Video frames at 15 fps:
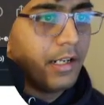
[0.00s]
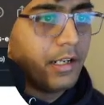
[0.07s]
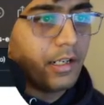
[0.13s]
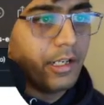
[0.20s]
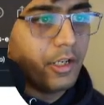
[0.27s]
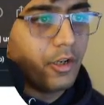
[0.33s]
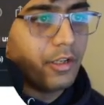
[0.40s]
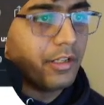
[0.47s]

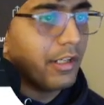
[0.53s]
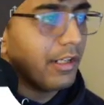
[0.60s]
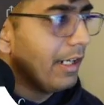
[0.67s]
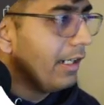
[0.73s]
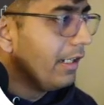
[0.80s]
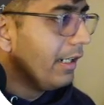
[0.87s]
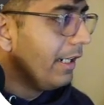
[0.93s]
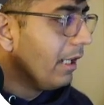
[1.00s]
Click on
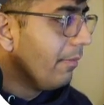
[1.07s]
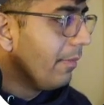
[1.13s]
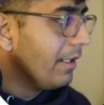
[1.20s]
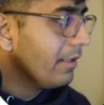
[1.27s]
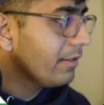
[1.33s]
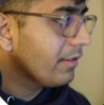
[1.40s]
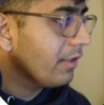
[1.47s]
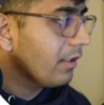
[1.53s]
create
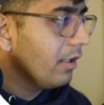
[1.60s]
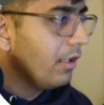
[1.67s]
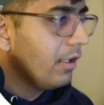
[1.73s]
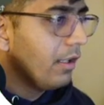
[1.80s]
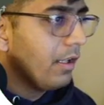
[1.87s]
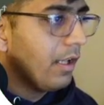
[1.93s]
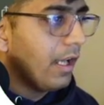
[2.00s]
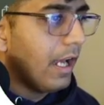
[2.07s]
database.
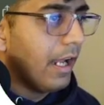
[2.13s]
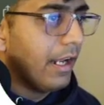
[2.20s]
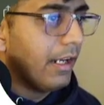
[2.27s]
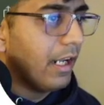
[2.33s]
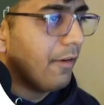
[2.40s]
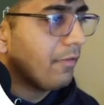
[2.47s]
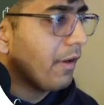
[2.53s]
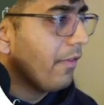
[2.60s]
And
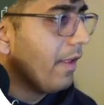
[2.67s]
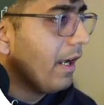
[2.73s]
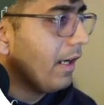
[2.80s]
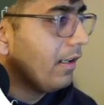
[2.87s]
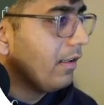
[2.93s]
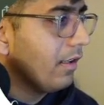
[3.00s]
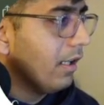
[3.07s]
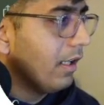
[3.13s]
after
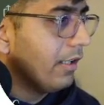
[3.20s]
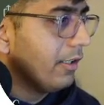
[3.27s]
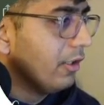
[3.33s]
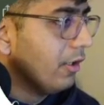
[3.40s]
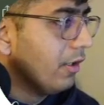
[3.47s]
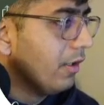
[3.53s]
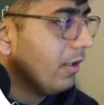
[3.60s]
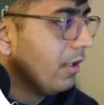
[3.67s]
that,
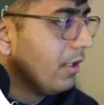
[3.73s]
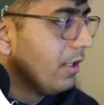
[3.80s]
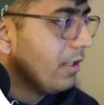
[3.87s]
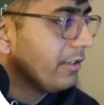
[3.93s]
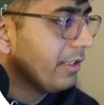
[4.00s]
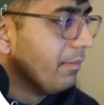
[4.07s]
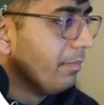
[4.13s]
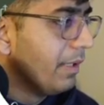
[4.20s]

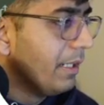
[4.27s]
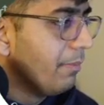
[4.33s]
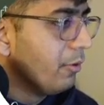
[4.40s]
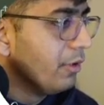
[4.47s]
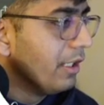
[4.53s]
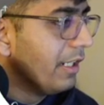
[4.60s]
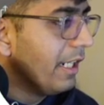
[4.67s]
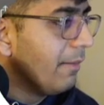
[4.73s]
simply put
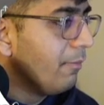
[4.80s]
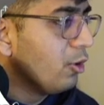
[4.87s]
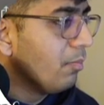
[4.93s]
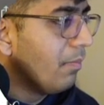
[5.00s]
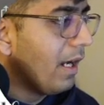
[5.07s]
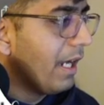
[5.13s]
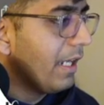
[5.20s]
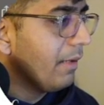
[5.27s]
the name to
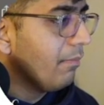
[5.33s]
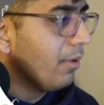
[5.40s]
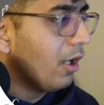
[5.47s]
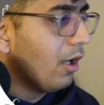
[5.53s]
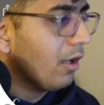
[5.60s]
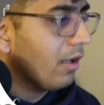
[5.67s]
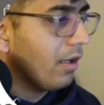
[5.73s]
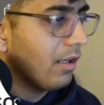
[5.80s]
my
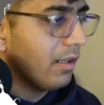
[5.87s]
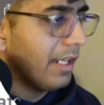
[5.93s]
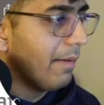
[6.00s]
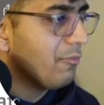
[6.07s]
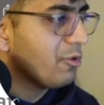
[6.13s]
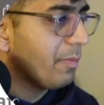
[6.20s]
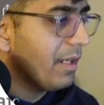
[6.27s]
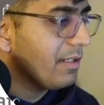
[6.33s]
blog
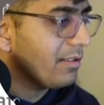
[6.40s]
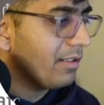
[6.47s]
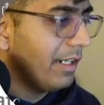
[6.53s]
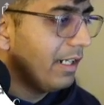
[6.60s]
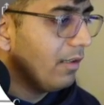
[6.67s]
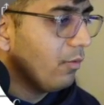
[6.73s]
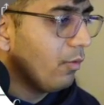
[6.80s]
namespace, right?